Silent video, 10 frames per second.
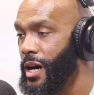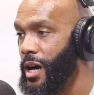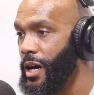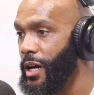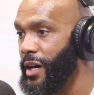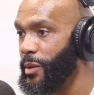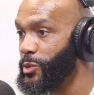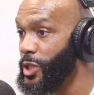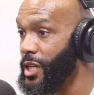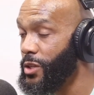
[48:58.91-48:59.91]

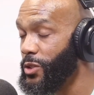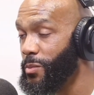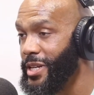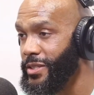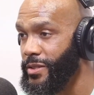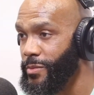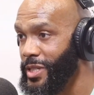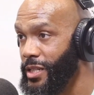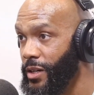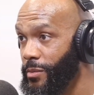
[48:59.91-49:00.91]
You can also message
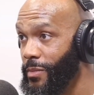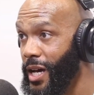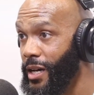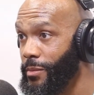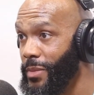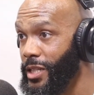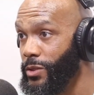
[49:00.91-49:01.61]
me on my